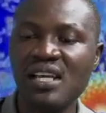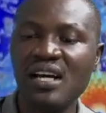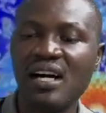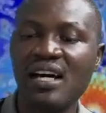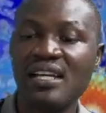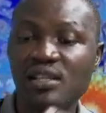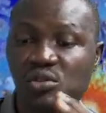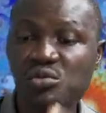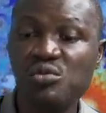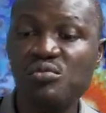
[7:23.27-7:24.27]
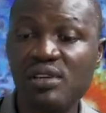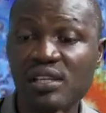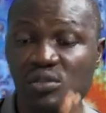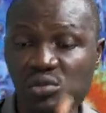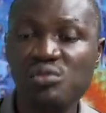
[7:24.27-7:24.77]
in two
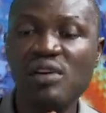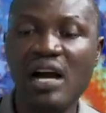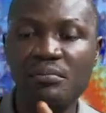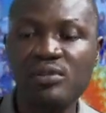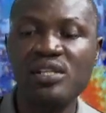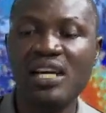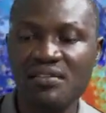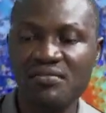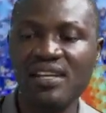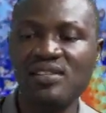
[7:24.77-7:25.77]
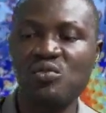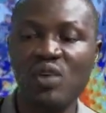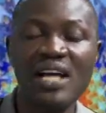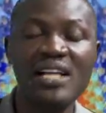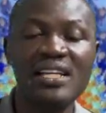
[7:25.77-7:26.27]
Abuja events,
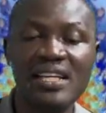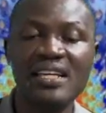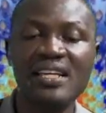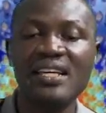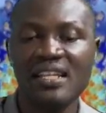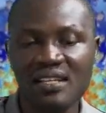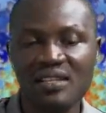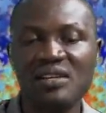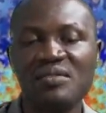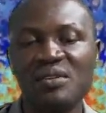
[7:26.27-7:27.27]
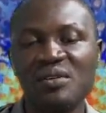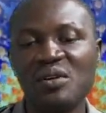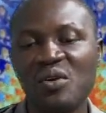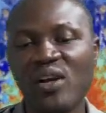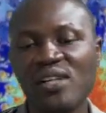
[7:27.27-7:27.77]
while he, the governor, went